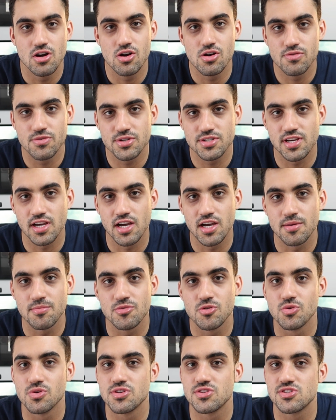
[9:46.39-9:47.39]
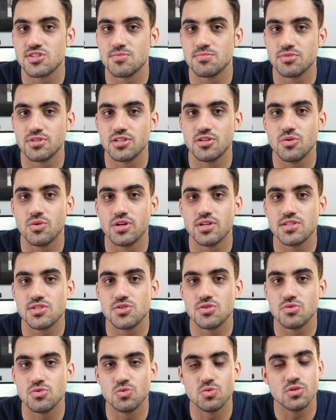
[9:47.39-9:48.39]
over time you are simply going
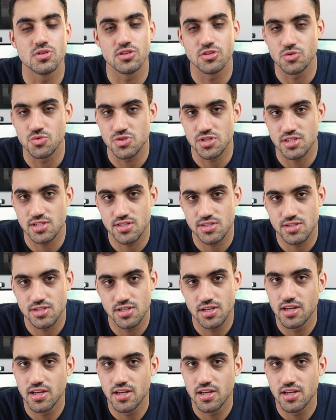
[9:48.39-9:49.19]
to lose it.